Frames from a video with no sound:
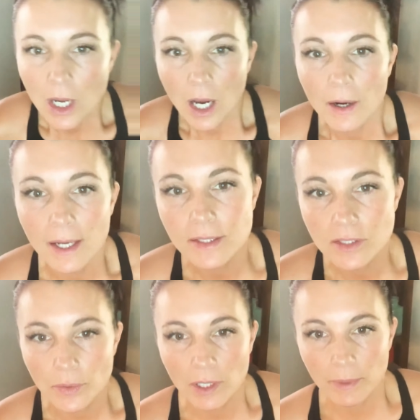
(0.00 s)
All right,
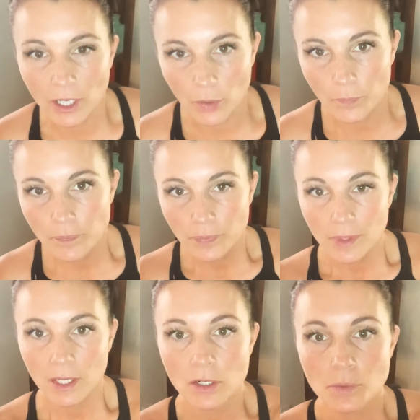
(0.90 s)
so here we go.
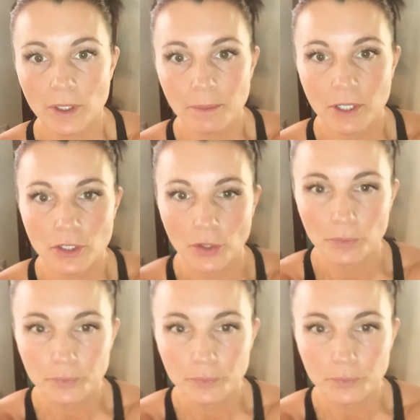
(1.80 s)
Here's what I'm gonna do.